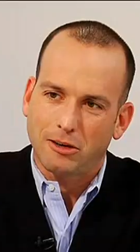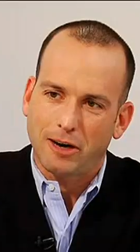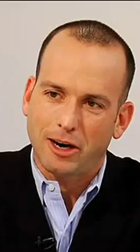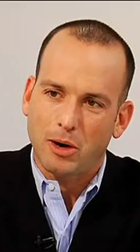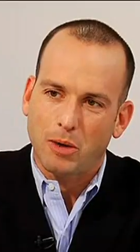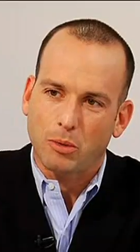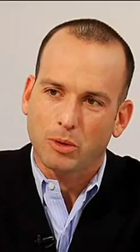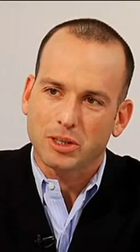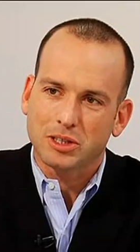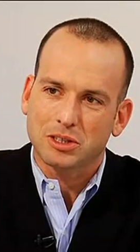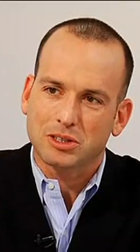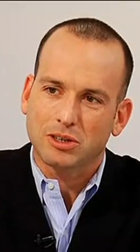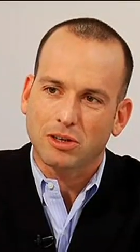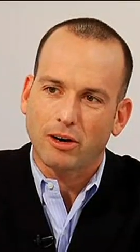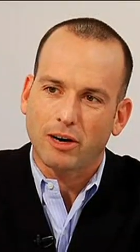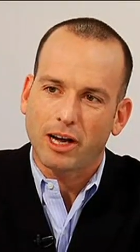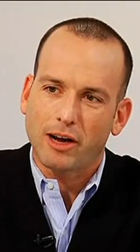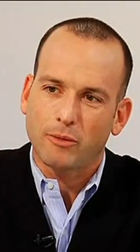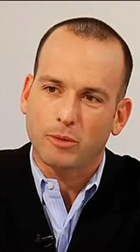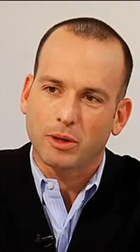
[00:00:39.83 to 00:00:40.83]
All right, we're going to
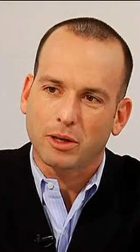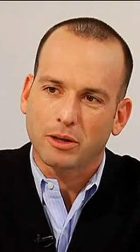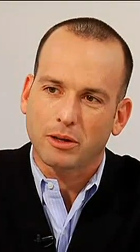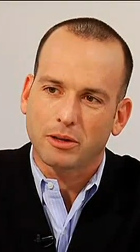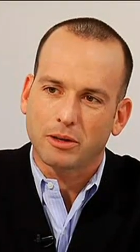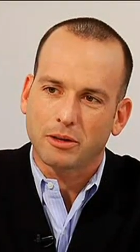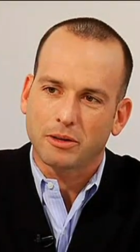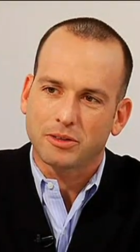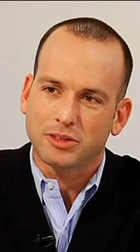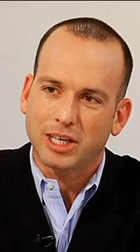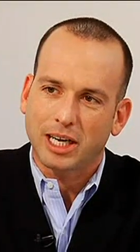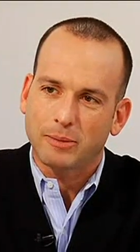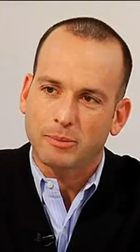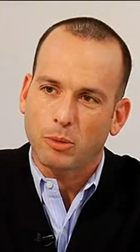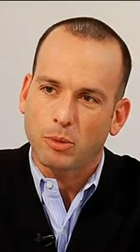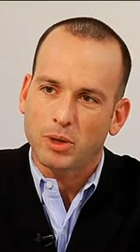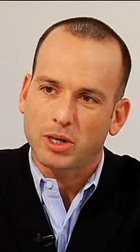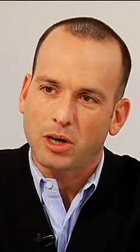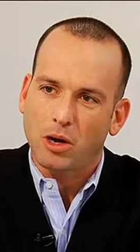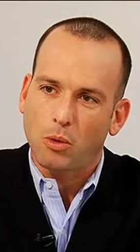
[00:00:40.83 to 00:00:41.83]
start off with a little
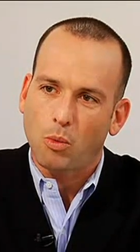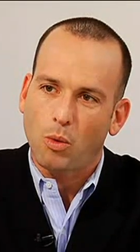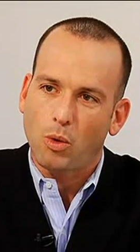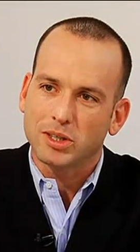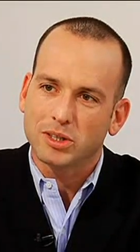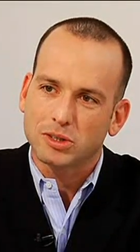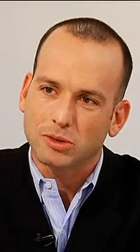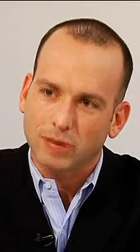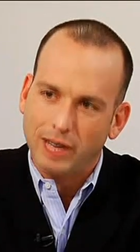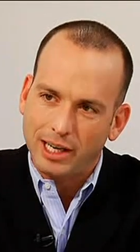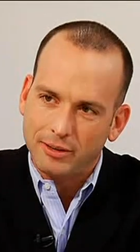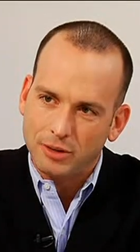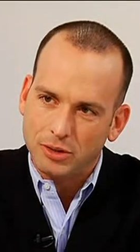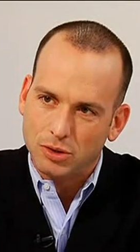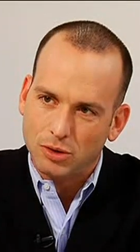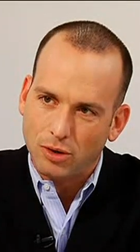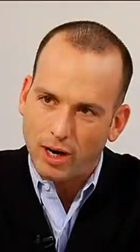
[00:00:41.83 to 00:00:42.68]
segment we call Once Around the